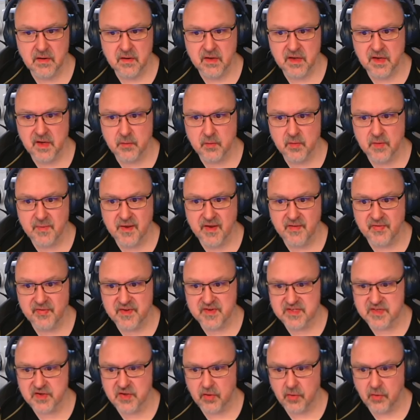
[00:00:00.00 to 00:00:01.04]
Okay, what about
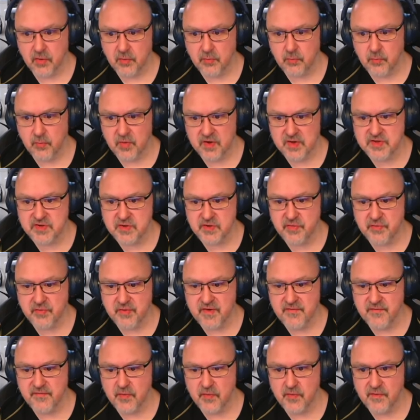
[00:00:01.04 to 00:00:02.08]
this column? One, two, three,
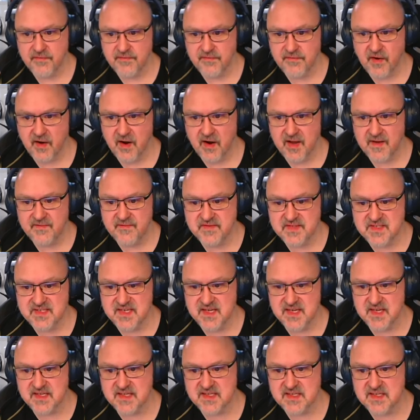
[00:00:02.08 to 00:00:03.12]
four, five,
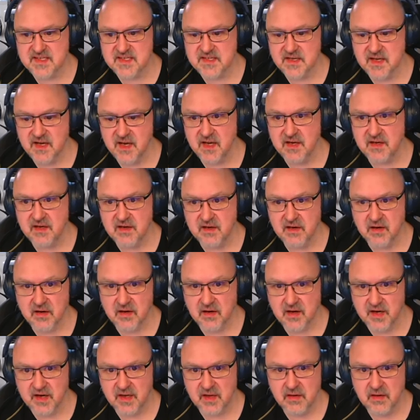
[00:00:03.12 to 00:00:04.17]
six, and
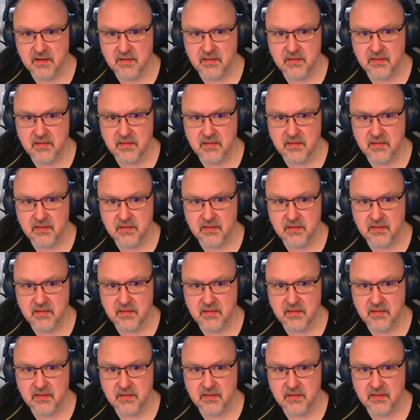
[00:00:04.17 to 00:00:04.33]
9.